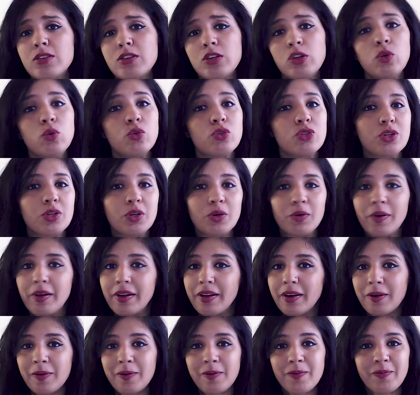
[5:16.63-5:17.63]
lose it over
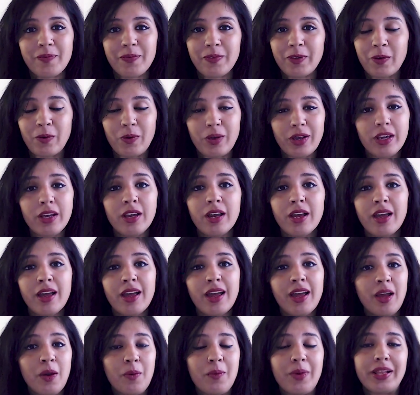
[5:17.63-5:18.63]
here. Okay,
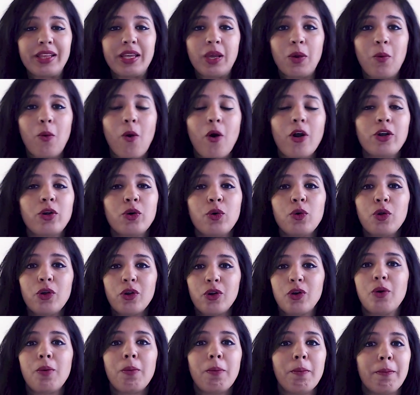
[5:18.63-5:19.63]
when they want
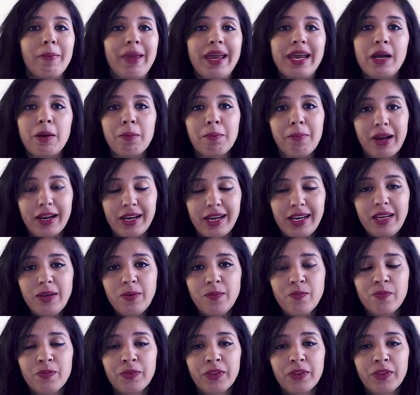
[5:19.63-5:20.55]
to make money,